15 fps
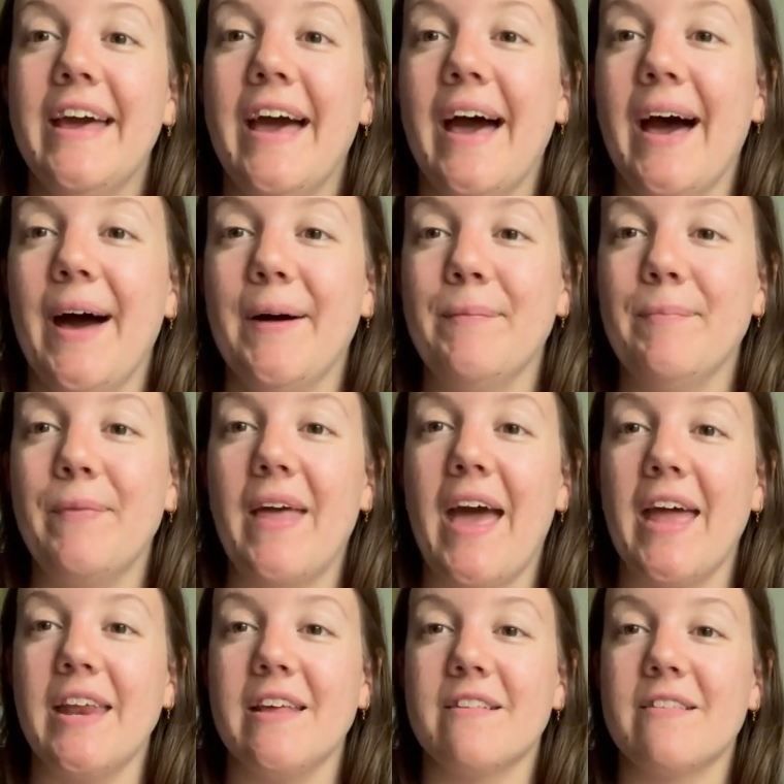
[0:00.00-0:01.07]
And
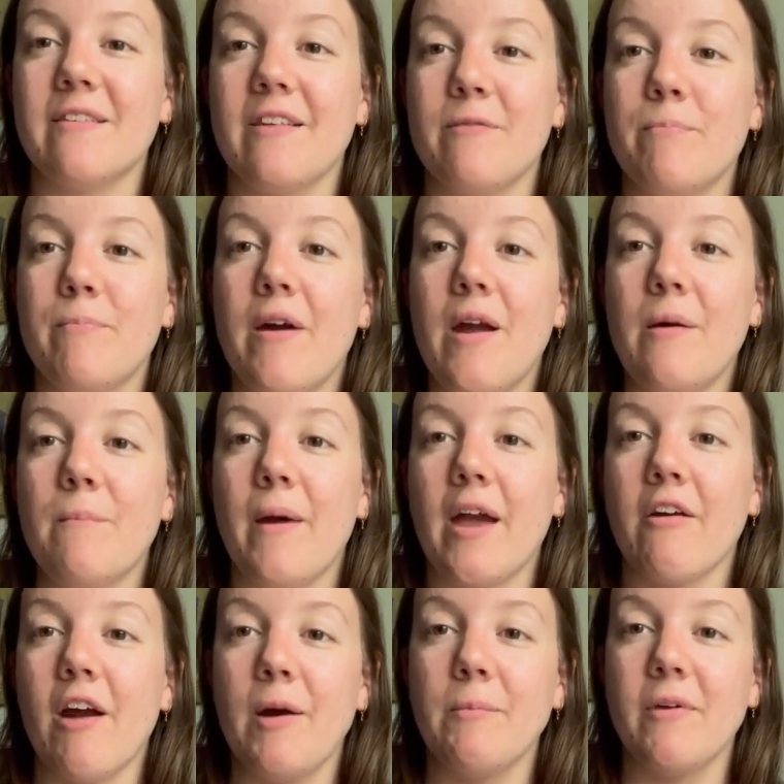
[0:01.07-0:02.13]
it's this brown
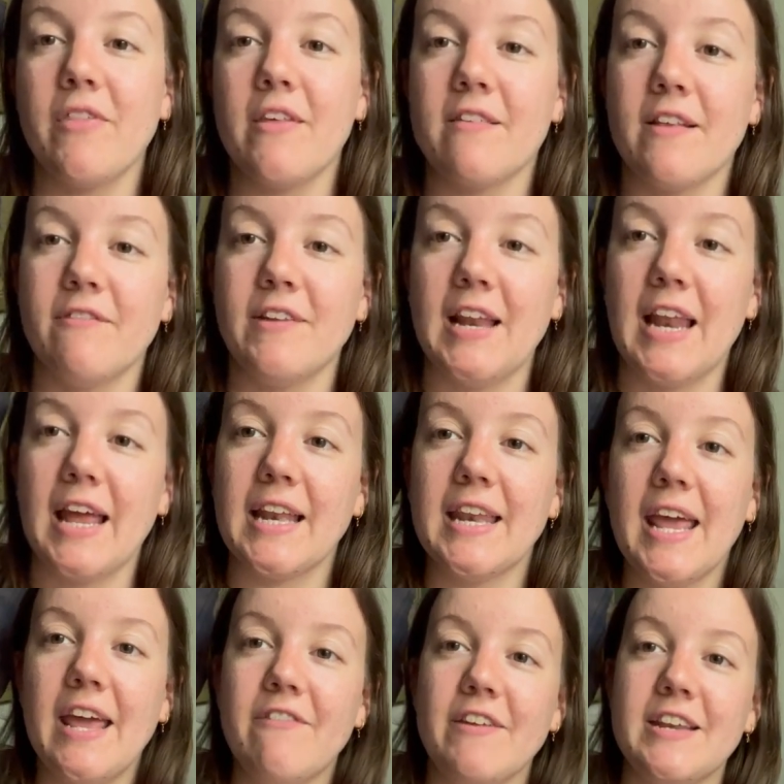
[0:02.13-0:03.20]
background with this lovely like
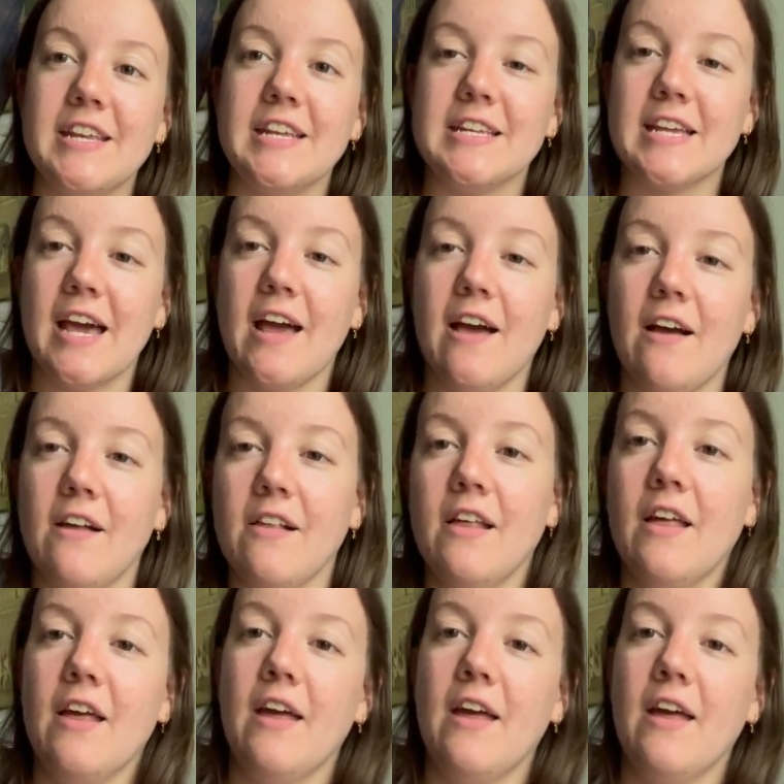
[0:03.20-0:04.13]
navy detail.